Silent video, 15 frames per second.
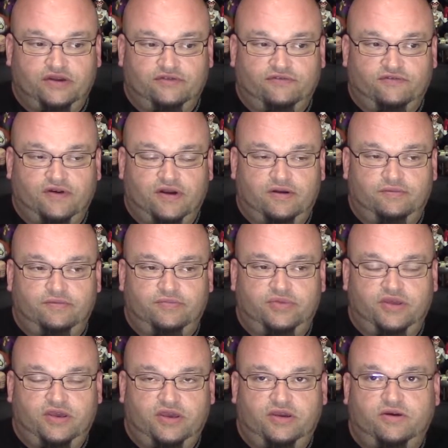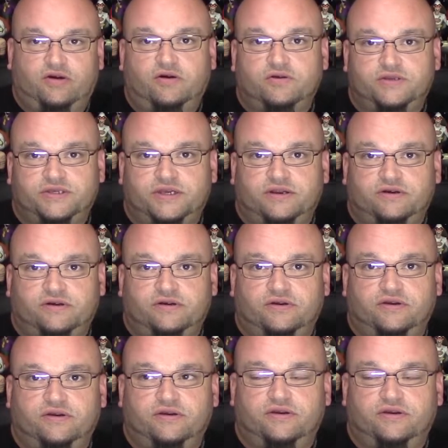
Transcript: from the heart center